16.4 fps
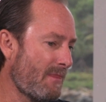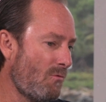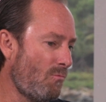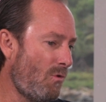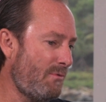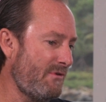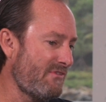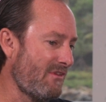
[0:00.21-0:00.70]

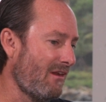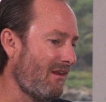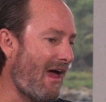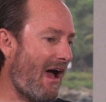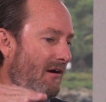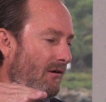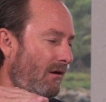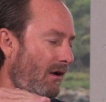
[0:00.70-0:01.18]
What was the
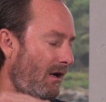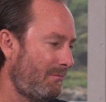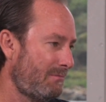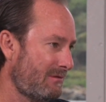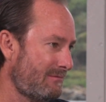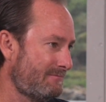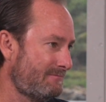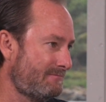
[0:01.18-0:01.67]
ladder
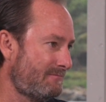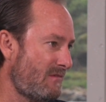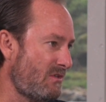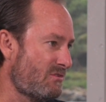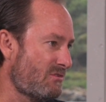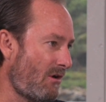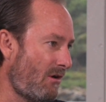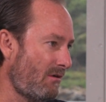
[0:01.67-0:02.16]
up?
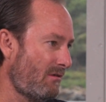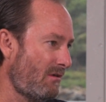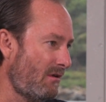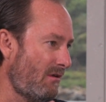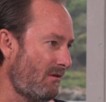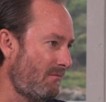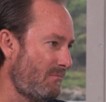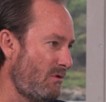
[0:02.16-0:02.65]
You start
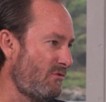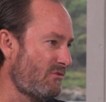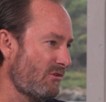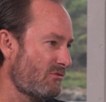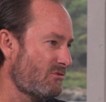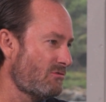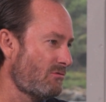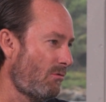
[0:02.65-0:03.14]
the
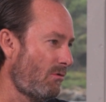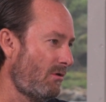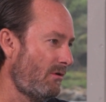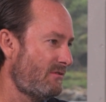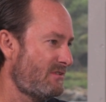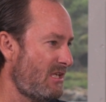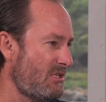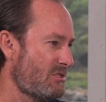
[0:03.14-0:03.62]
music
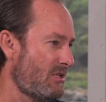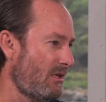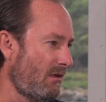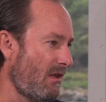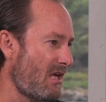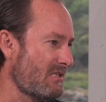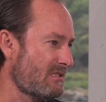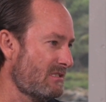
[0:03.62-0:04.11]
store,
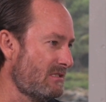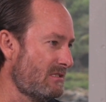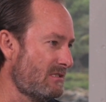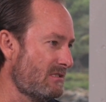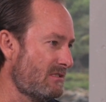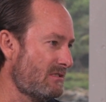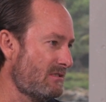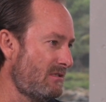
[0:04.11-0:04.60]
teaching
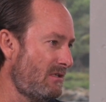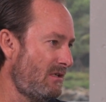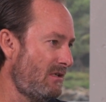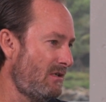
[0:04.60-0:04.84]
lessons.